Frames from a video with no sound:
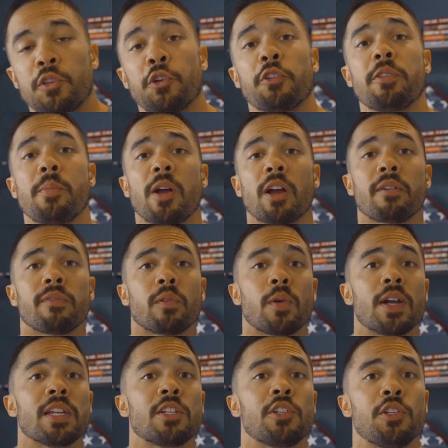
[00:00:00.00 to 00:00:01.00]
So you're in the market for
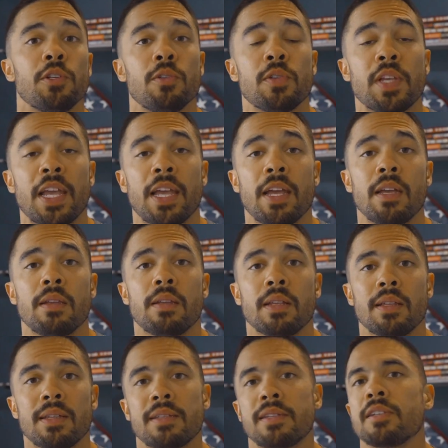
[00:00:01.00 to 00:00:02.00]
running shoes, and
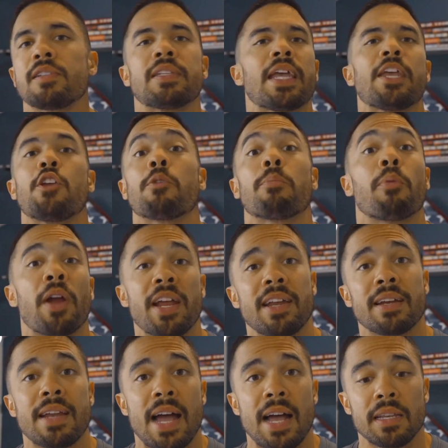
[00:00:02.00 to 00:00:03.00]
let's just say you're brand
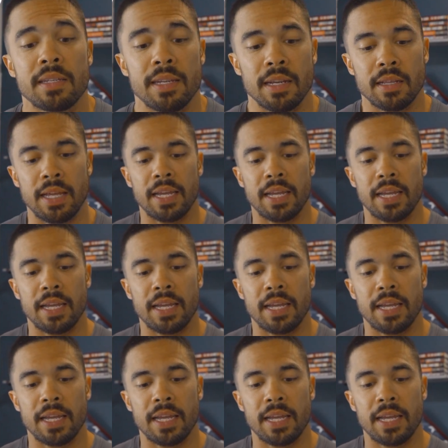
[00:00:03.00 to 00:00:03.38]
agnostic.